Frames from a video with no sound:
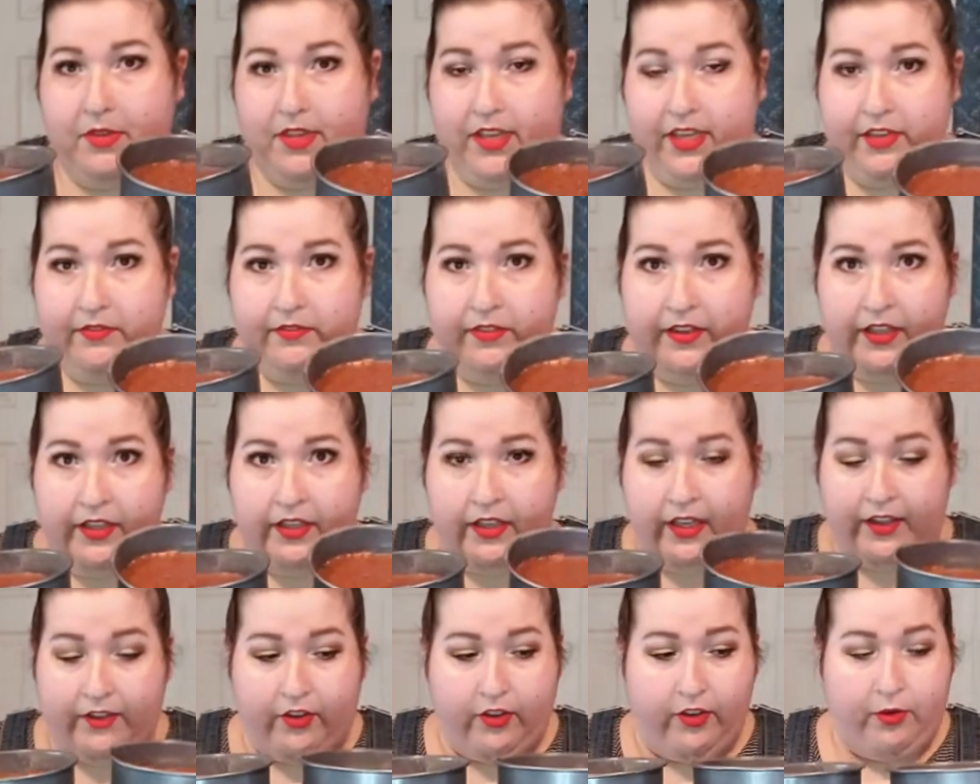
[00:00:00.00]
even
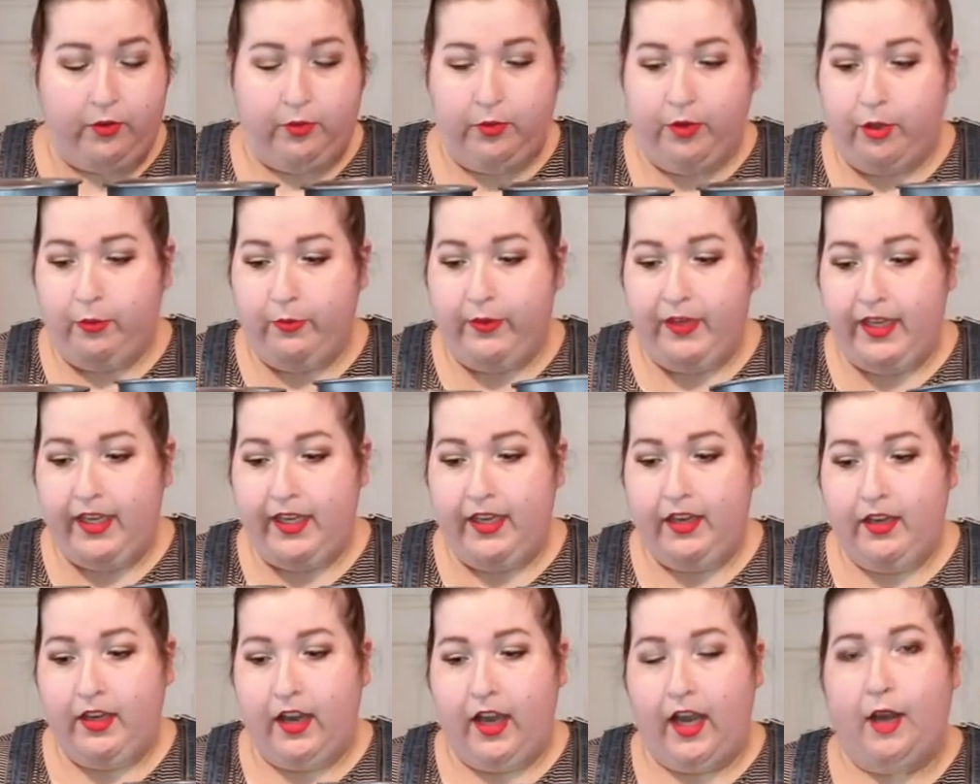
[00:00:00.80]
as they will be,
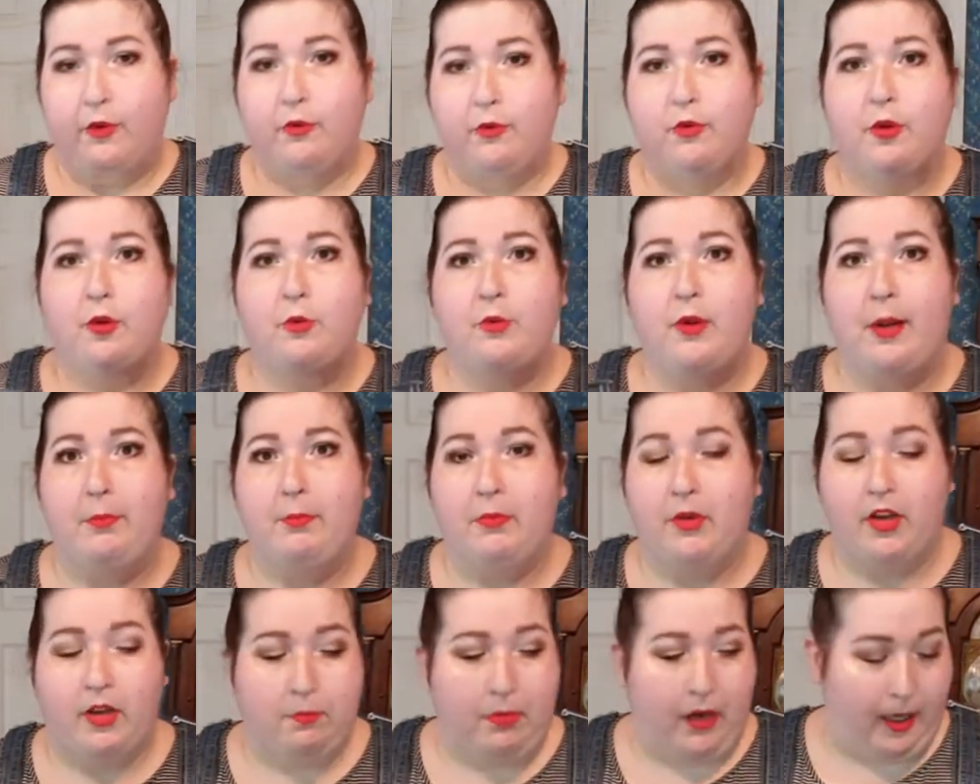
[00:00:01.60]
I'm
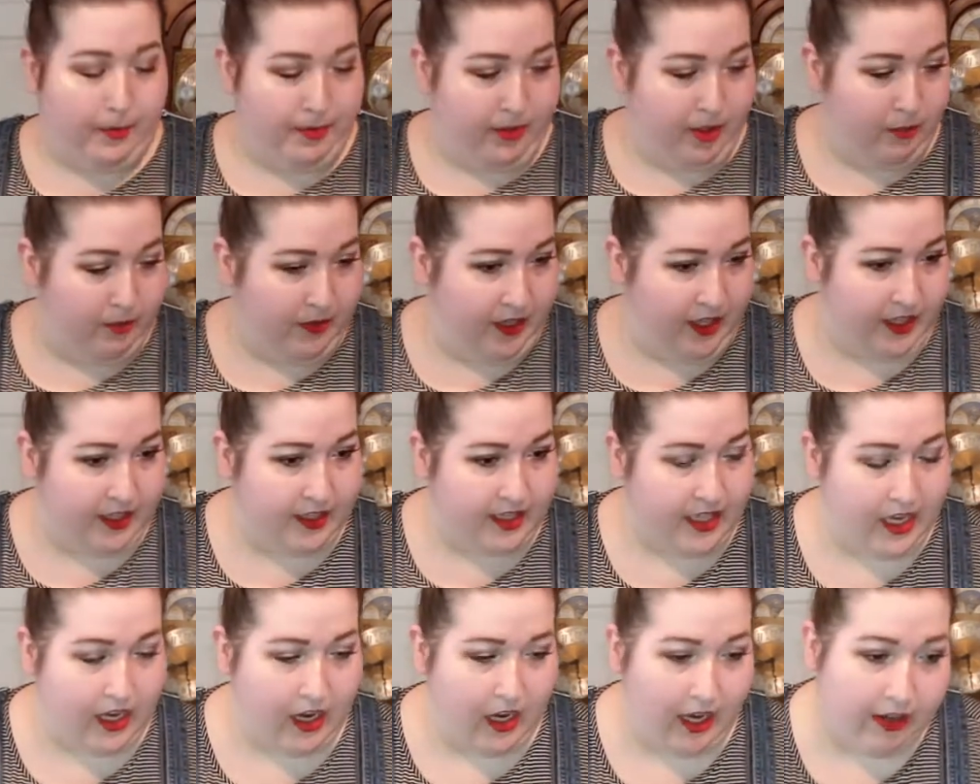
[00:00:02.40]
gonna pop them in
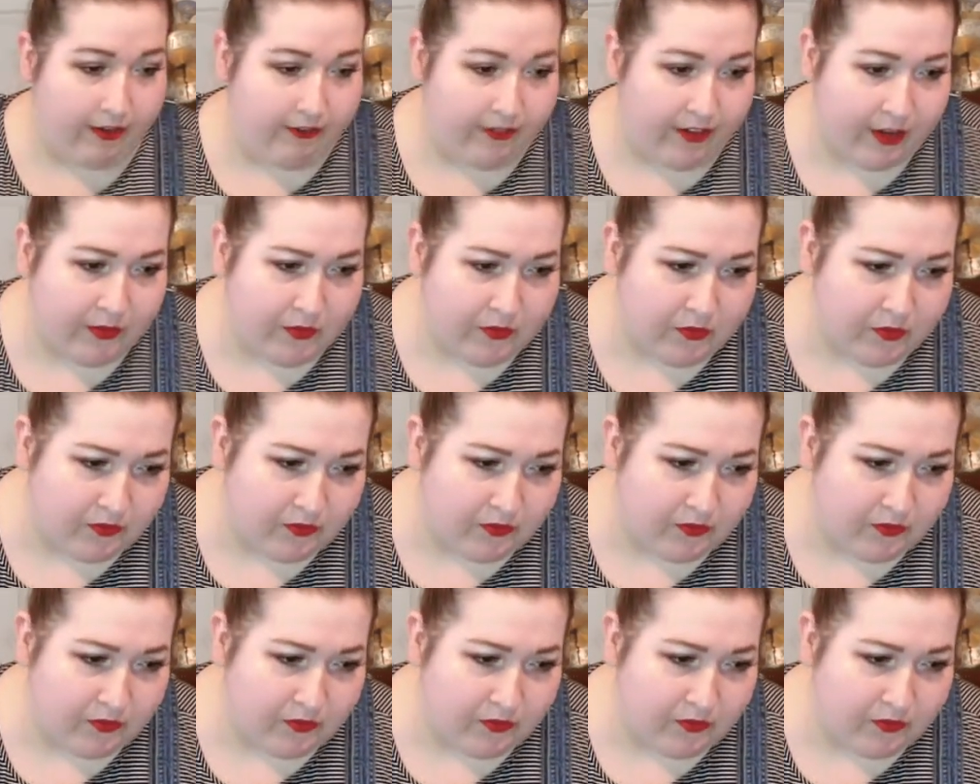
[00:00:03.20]
the oven